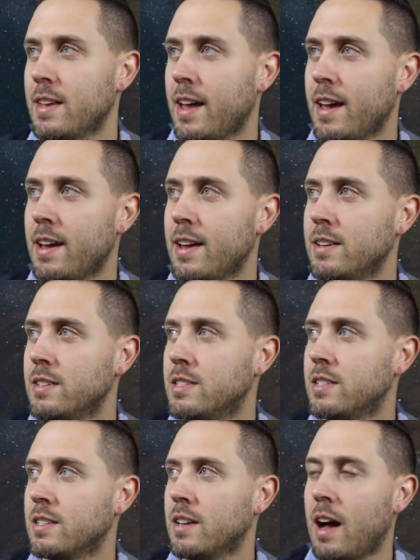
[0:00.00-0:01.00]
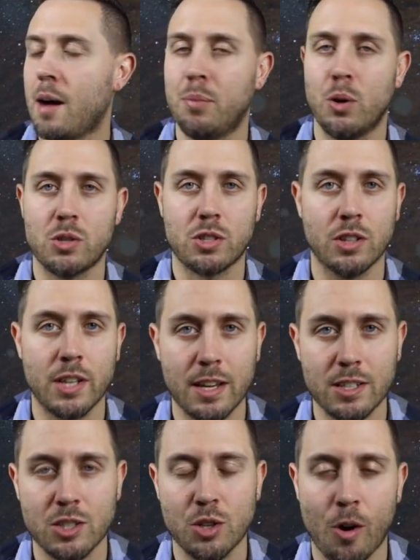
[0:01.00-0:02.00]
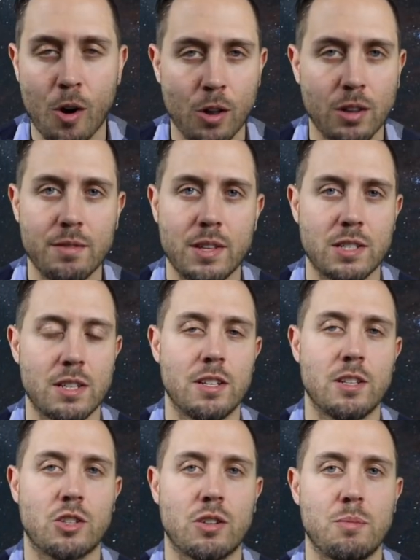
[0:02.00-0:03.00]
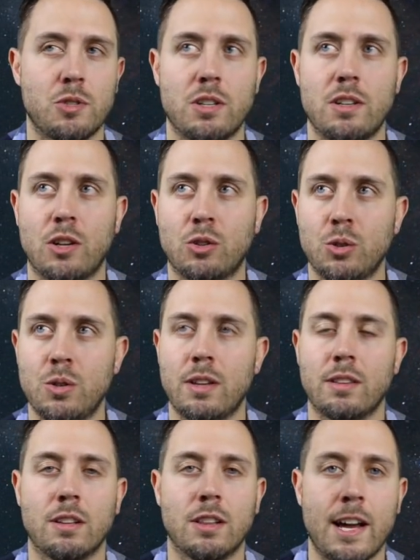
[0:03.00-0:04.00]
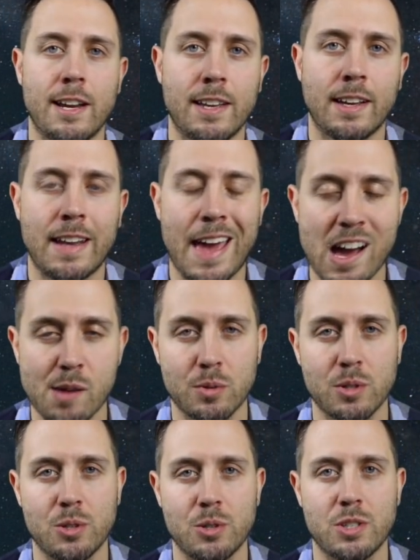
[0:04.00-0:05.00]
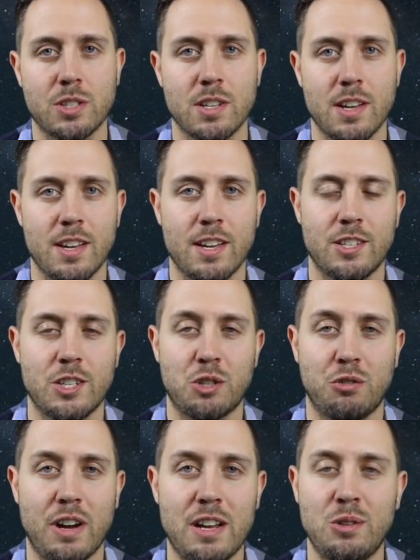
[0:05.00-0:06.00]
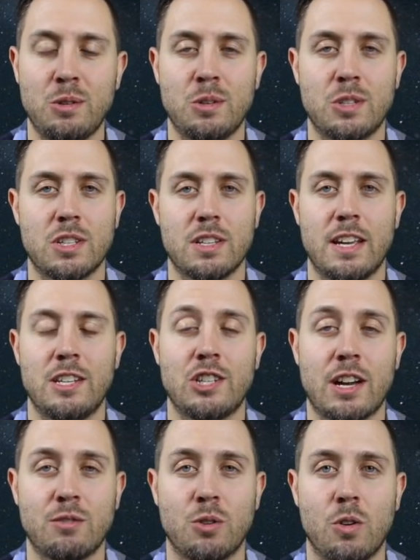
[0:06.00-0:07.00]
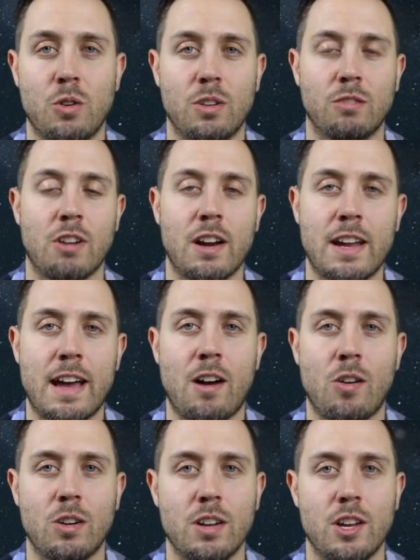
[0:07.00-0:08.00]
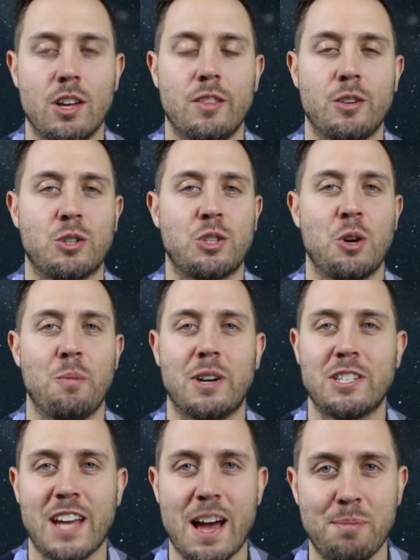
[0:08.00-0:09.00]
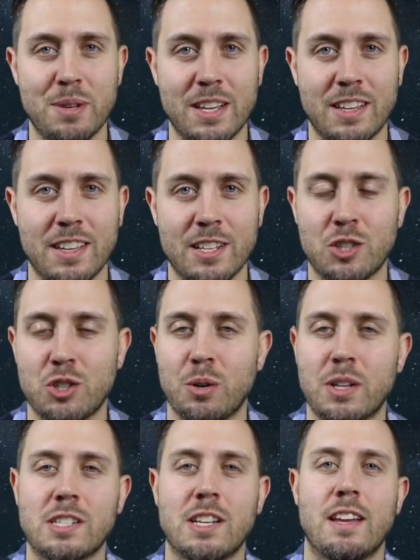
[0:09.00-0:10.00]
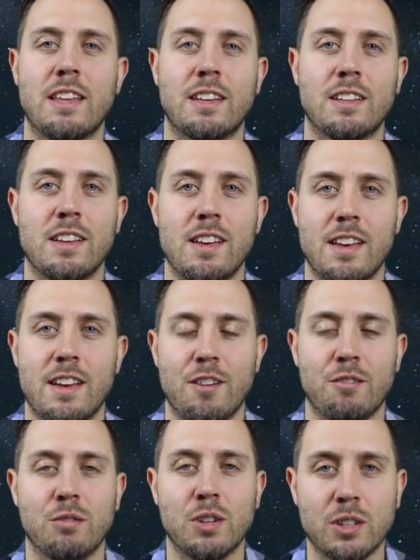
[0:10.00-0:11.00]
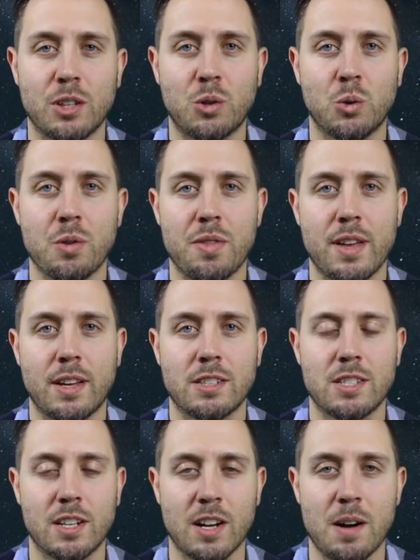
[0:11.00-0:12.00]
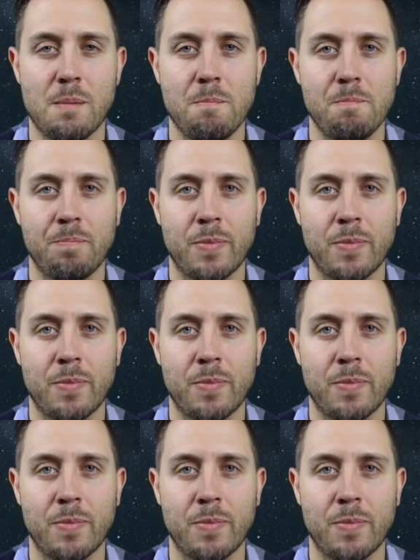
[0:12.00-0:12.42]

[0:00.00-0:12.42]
And I'll post links to all of this in the description, including the Lightning and Abra news. Just great news in general. Right now, there's so much happening. It's so exciting. Really cool things to come.